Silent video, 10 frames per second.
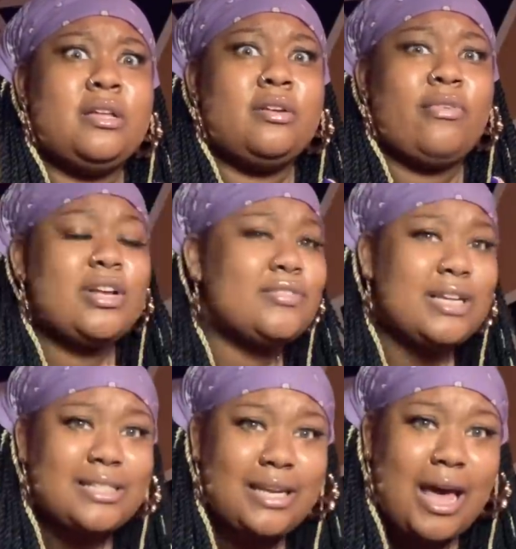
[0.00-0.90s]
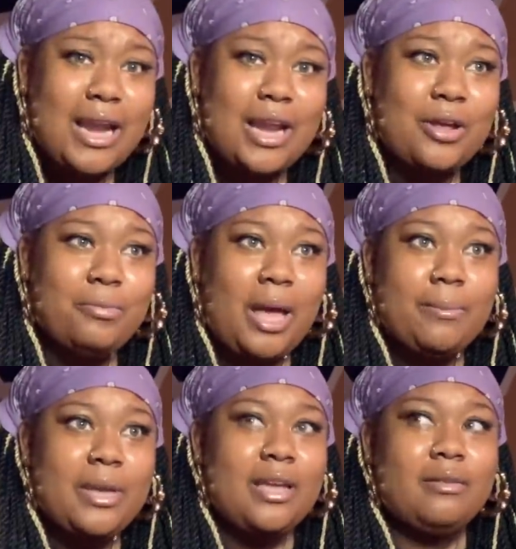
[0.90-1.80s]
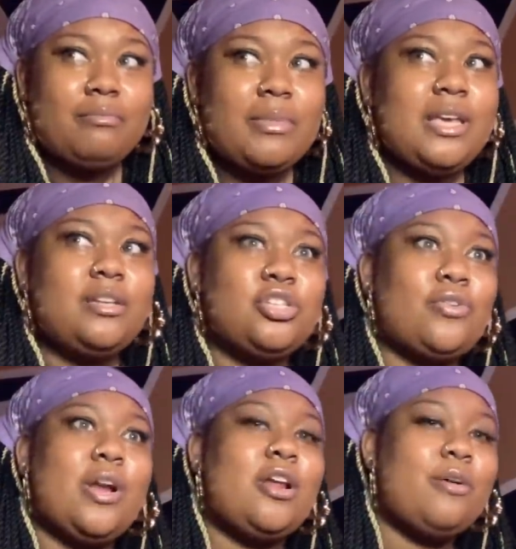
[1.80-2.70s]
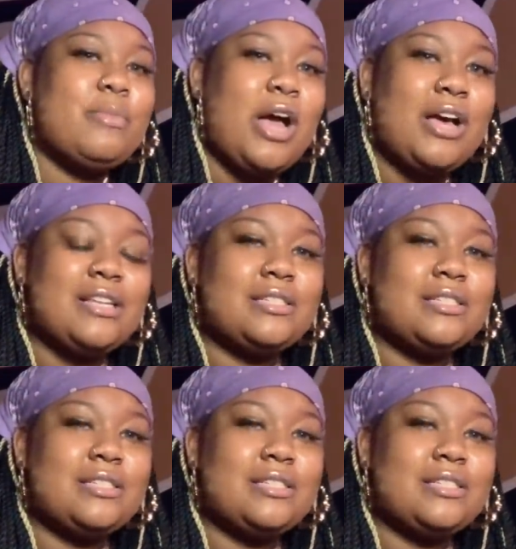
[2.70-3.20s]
first of all, it's a lot of them. Like, be straight up, y'all.